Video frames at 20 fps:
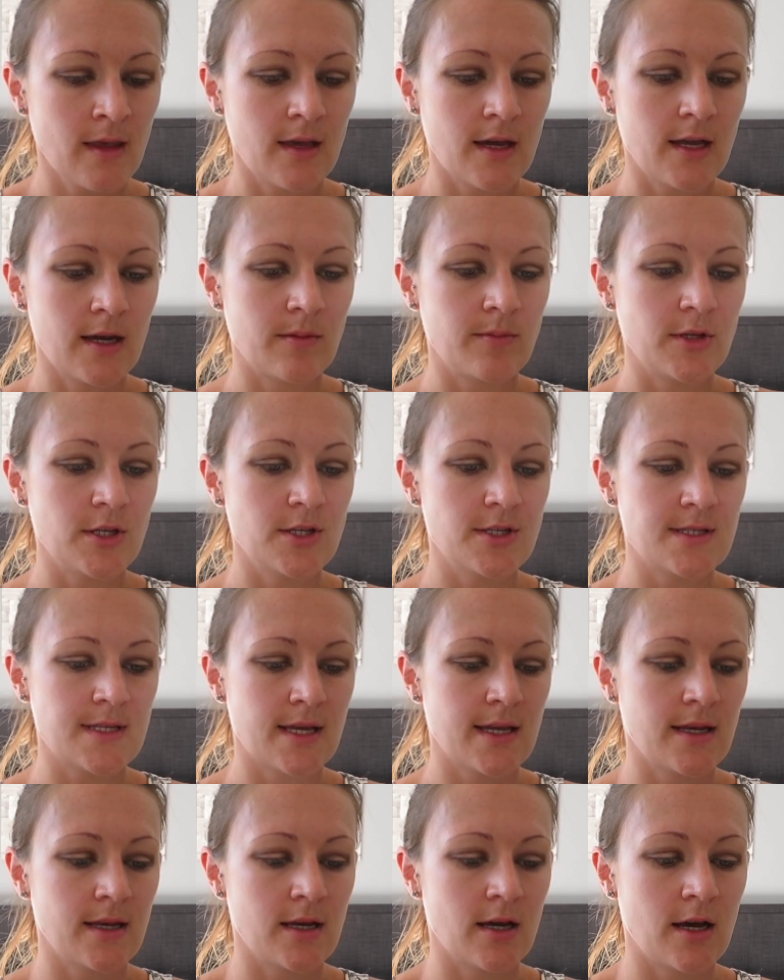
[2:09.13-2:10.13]
And I'm
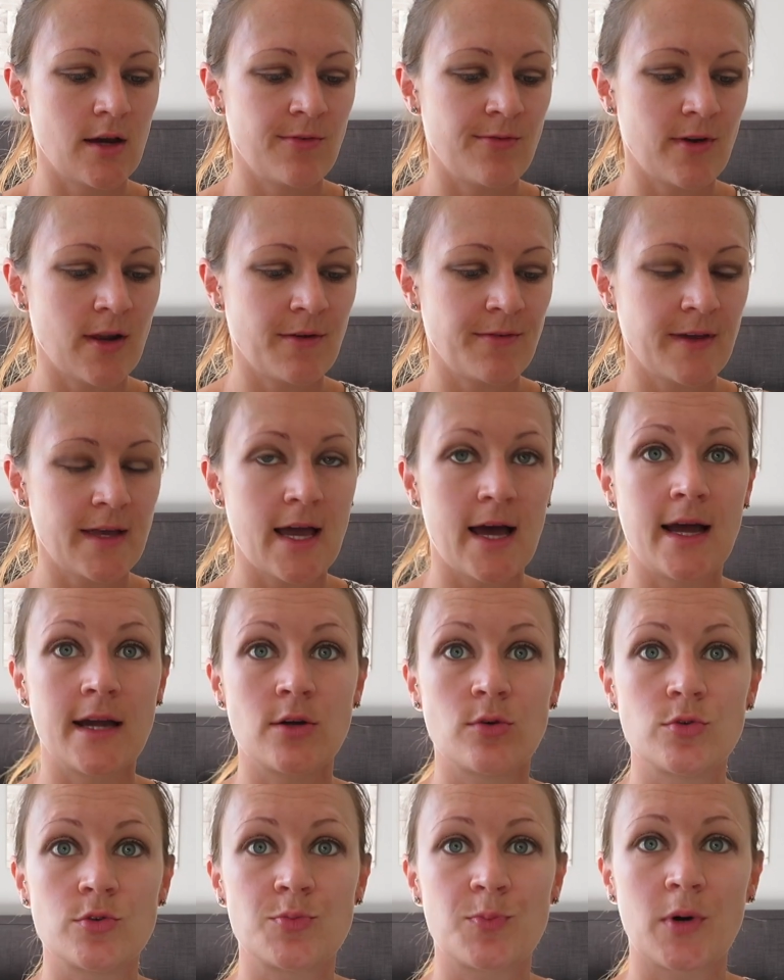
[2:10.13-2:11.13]
using a fluffy
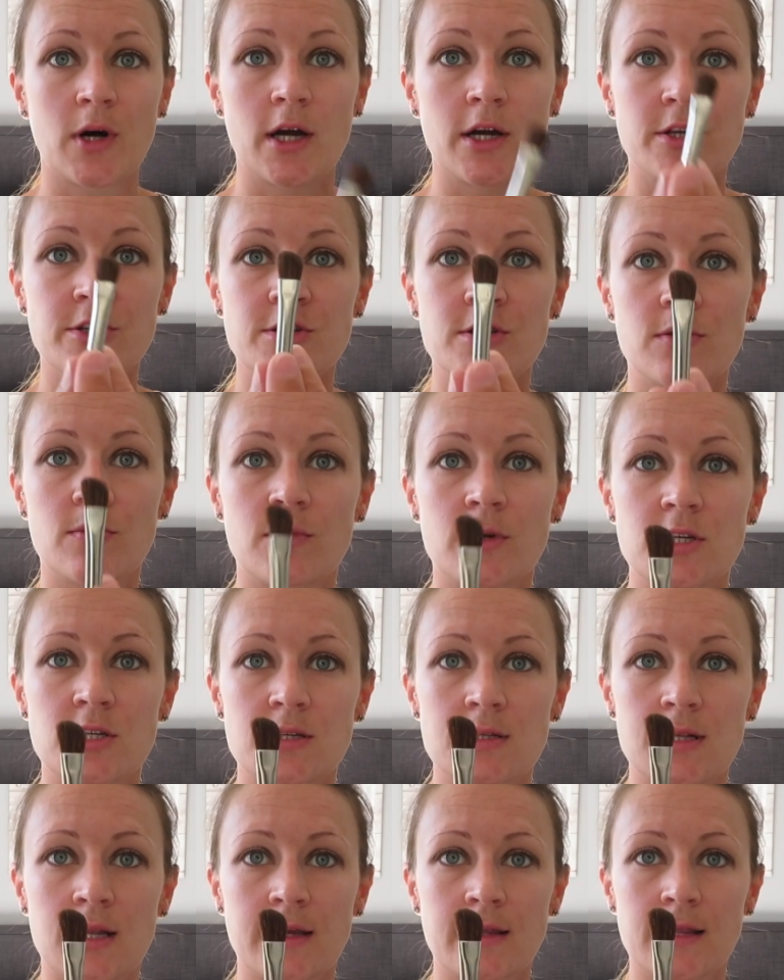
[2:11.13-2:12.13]
angled brush, which
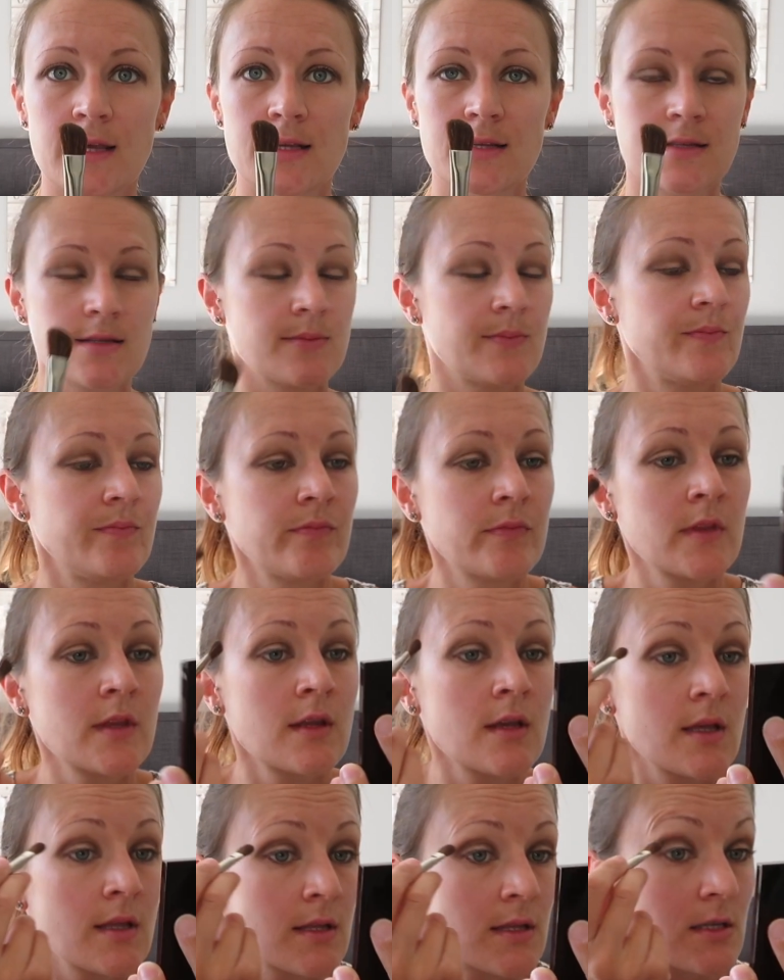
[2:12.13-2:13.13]
is like this.
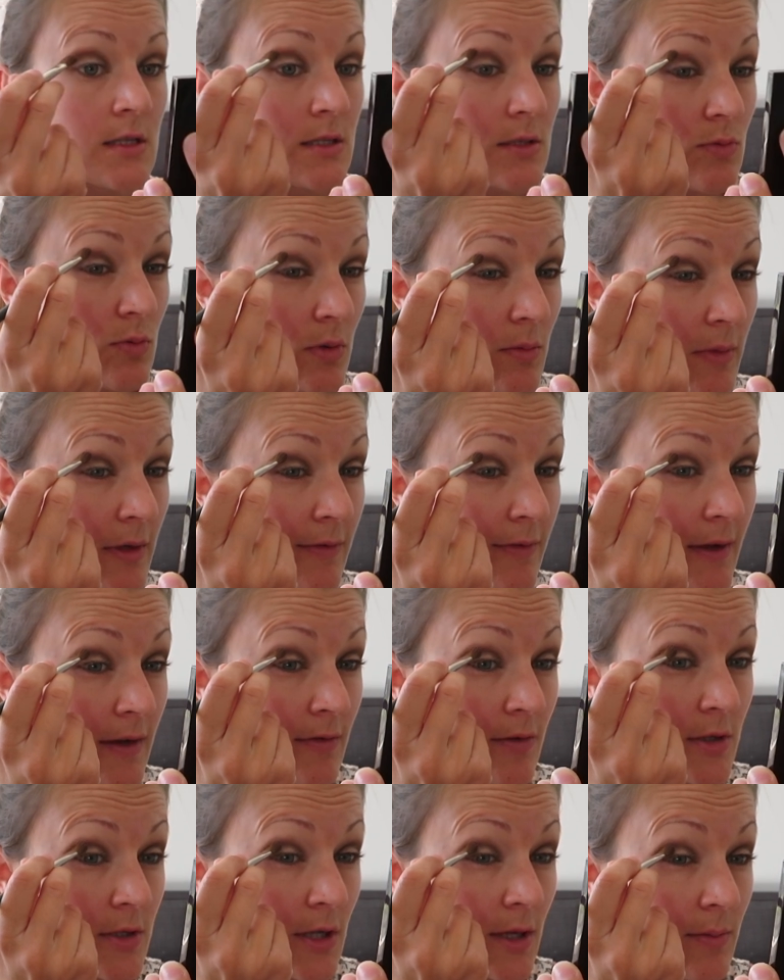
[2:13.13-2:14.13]
This is one of my
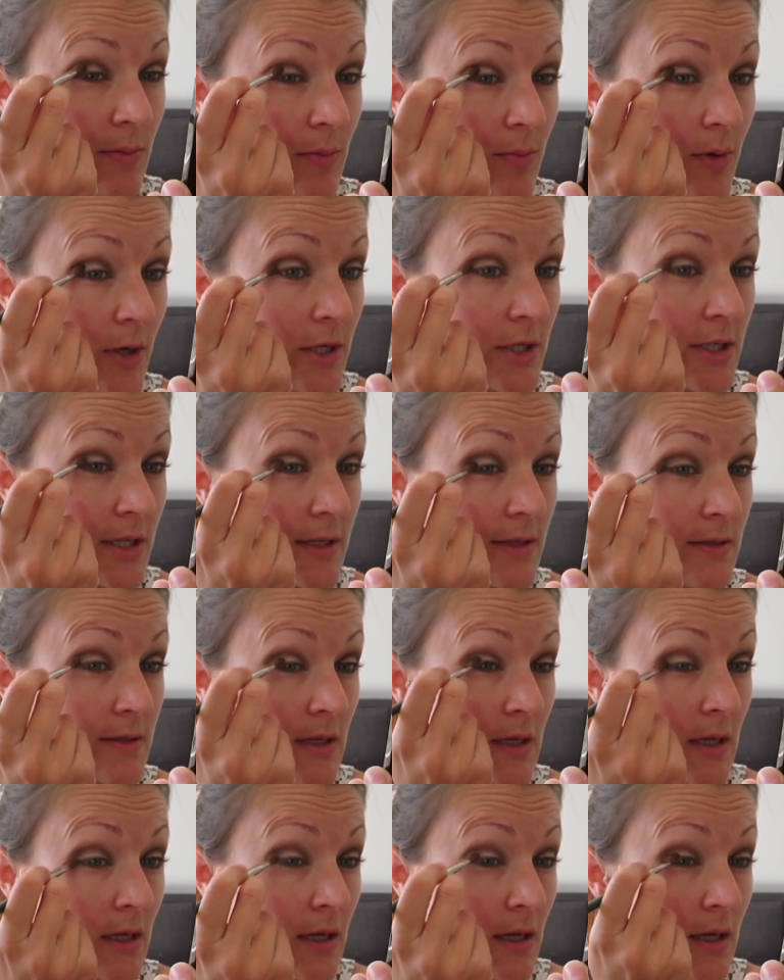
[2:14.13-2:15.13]
favourite type of brushes.
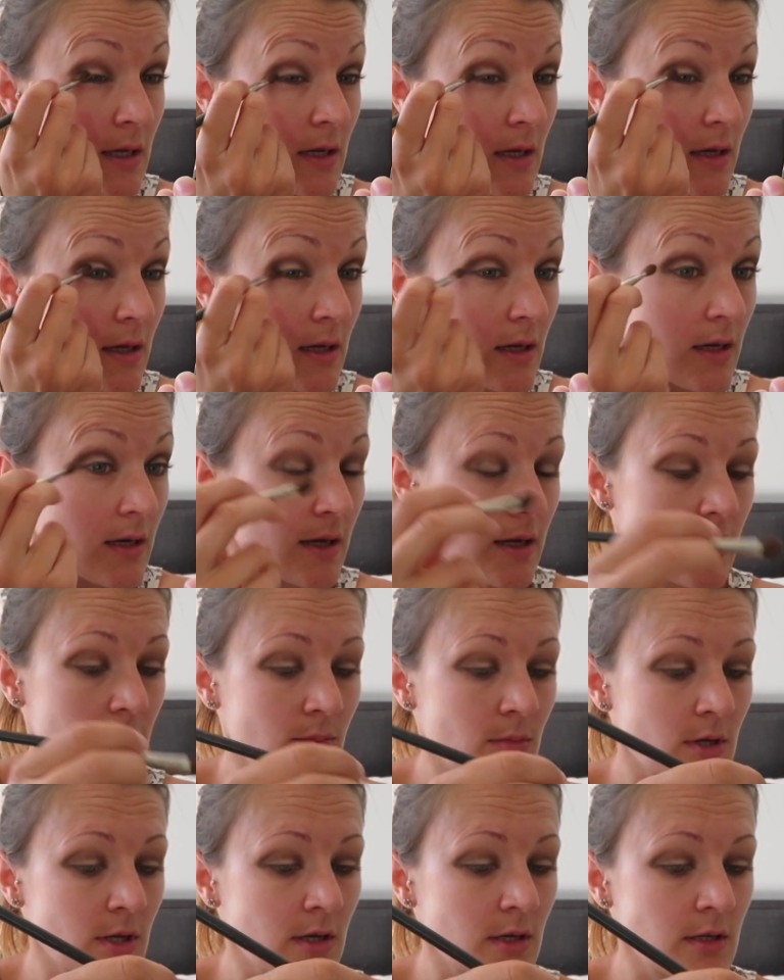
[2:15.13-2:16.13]
And
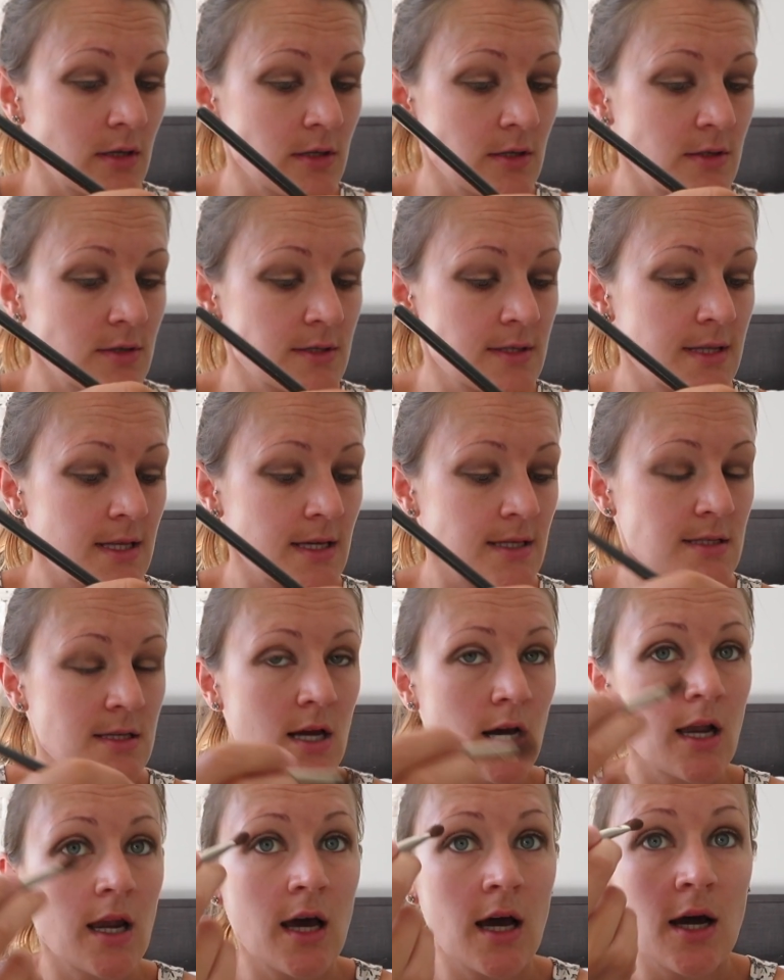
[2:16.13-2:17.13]
I'm going to use this
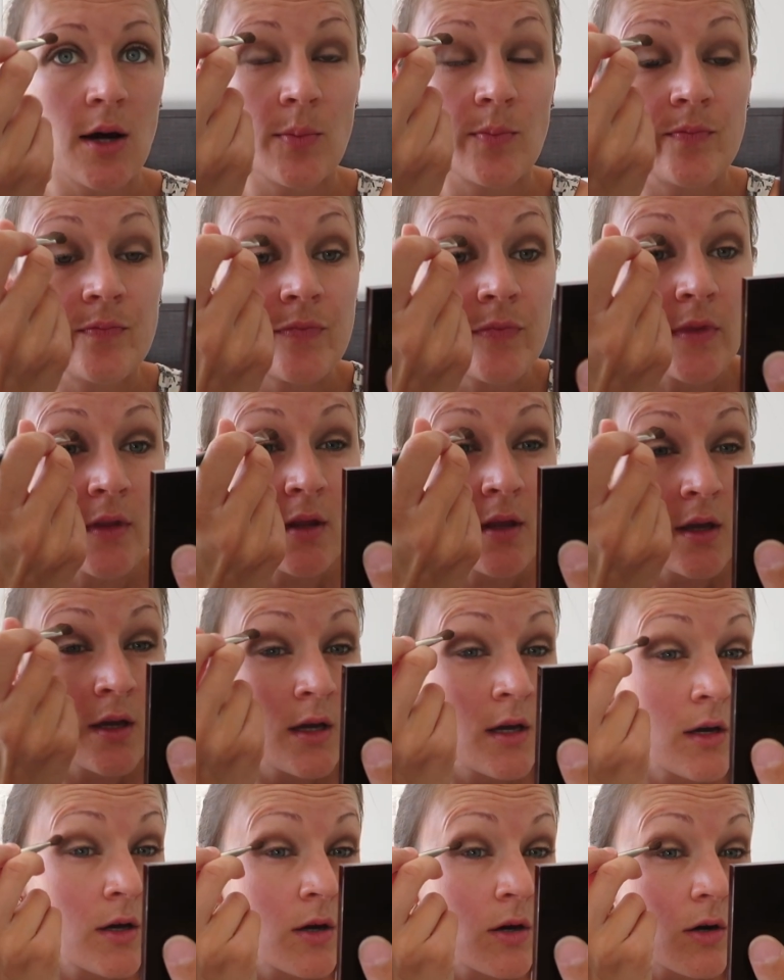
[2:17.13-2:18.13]
colour
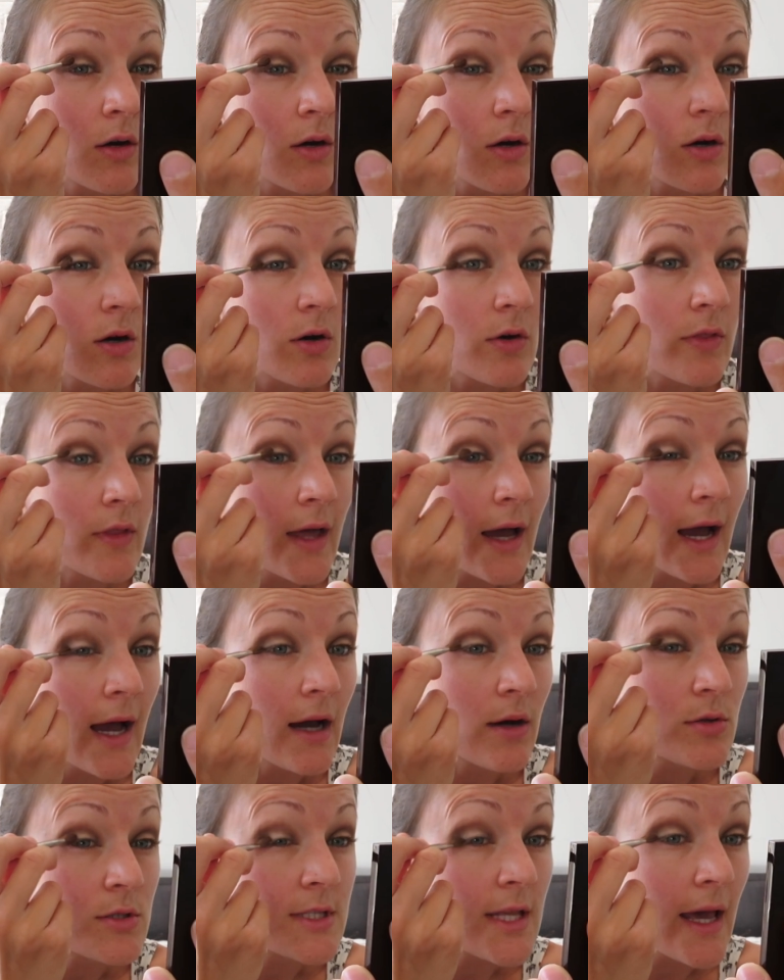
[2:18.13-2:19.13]
on the
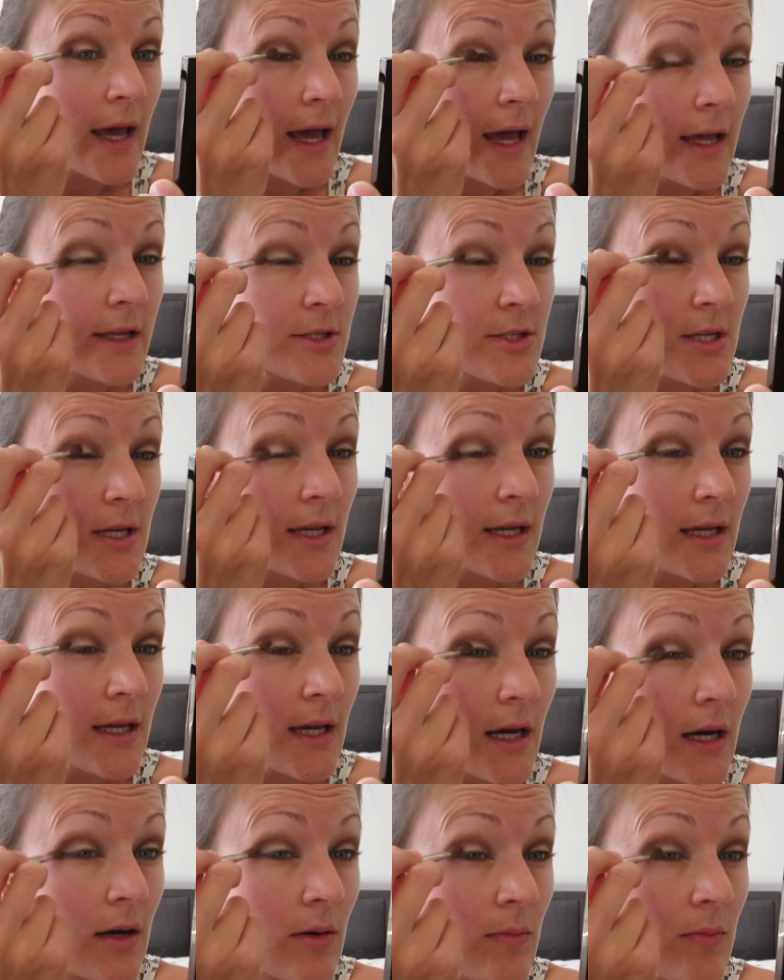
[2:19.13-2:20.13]
outer edge
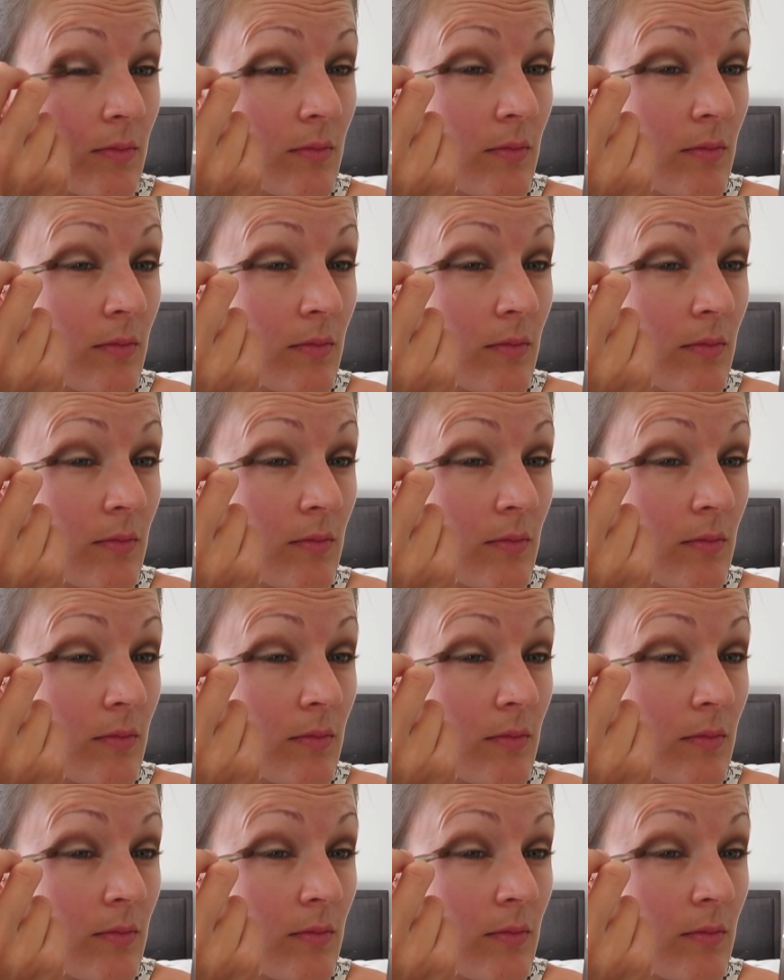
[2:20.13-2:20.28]
here.